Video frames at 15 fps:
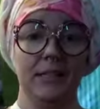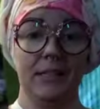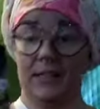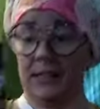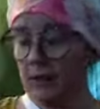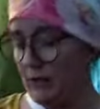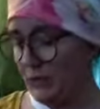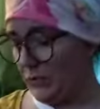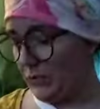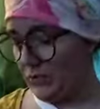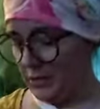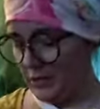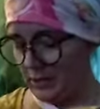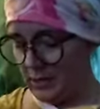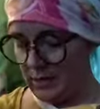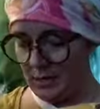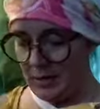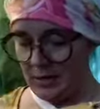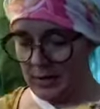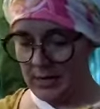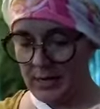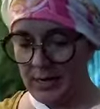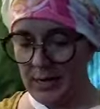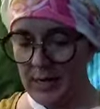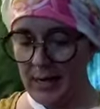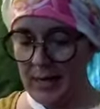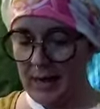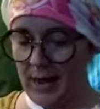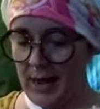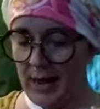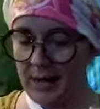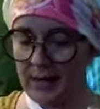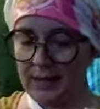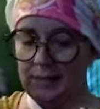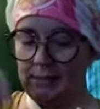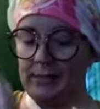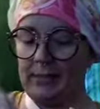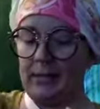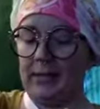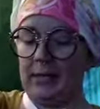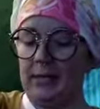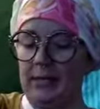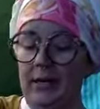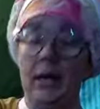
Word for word: So next,